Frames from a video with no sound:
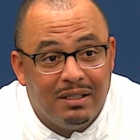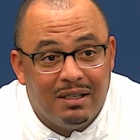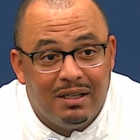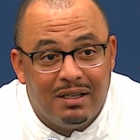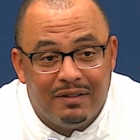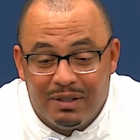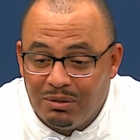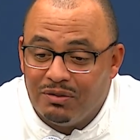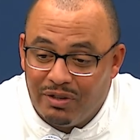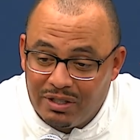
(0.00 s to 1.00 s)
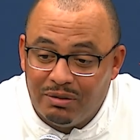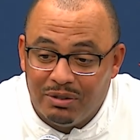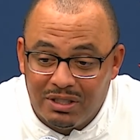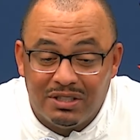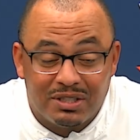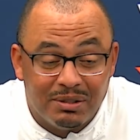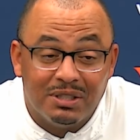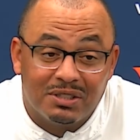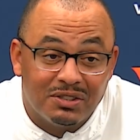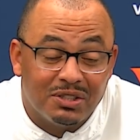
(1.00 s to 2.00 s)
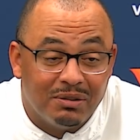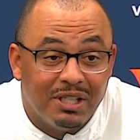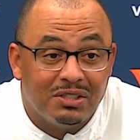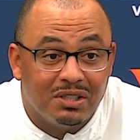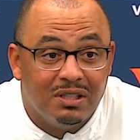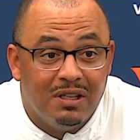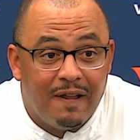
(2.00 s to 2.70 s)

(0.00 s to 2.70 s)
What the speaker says: There was really, really serious consideration.